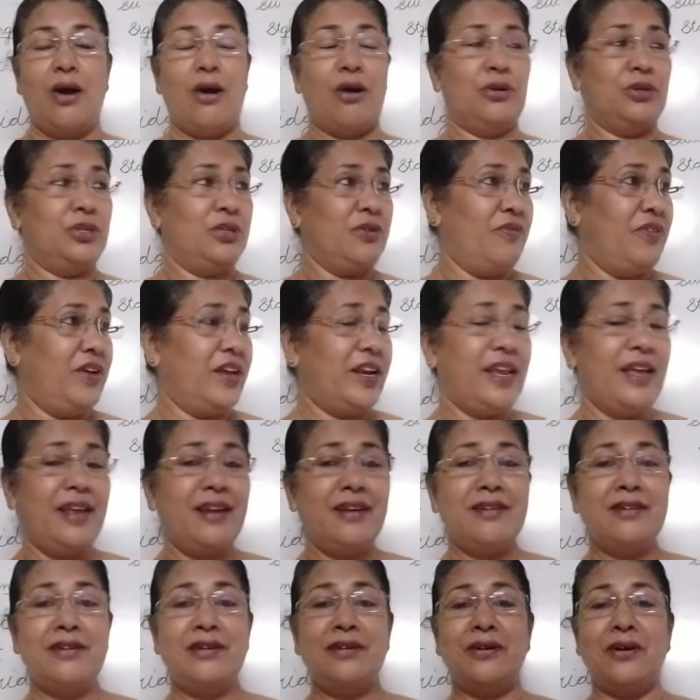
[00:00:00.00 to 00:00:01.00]
on the
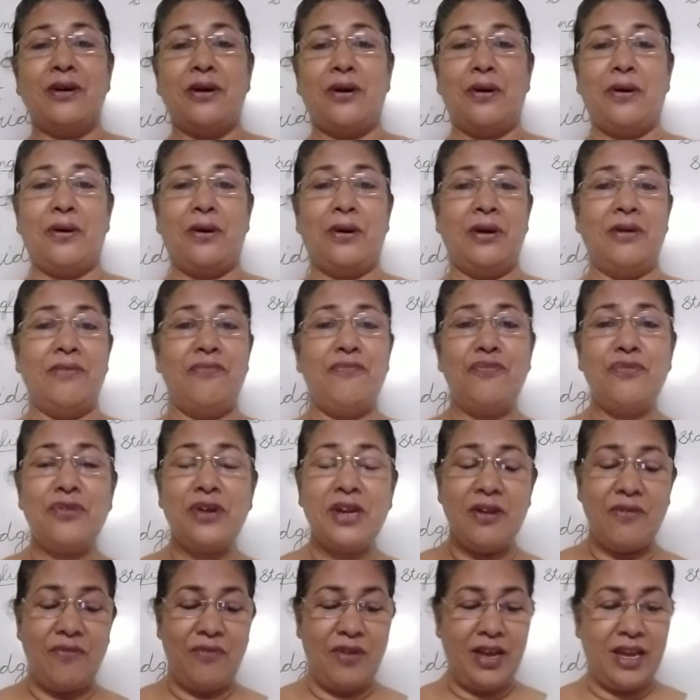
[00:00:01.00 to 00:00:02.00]
veranda,
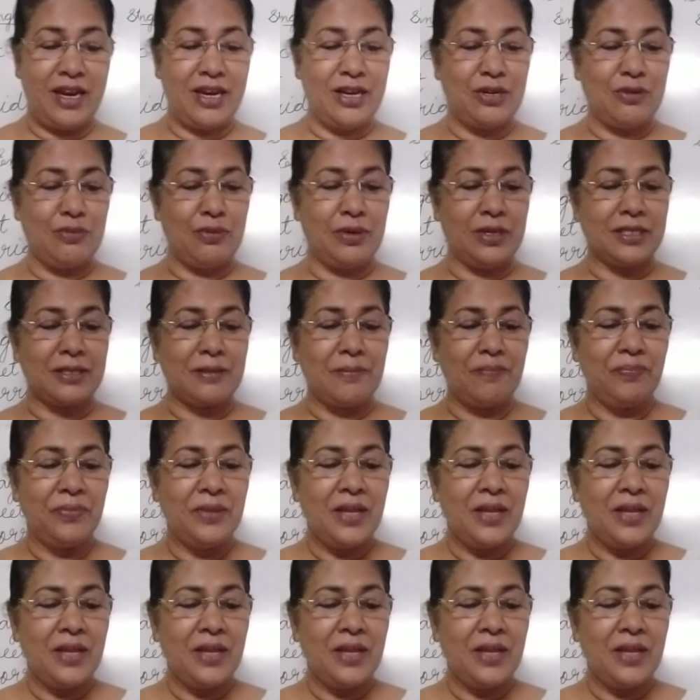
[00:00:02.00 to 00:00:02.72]
everywhere it was.